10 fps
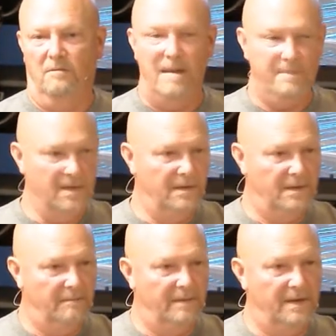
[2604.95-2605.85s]
maybe a
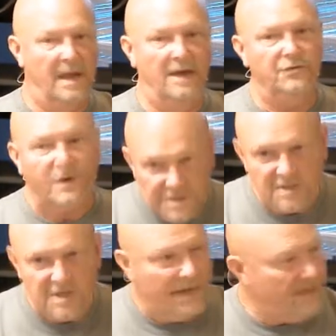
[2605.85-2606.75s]
little bit of
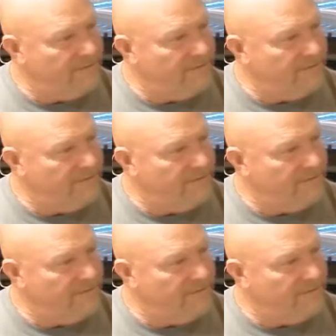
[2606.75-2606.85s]
electricity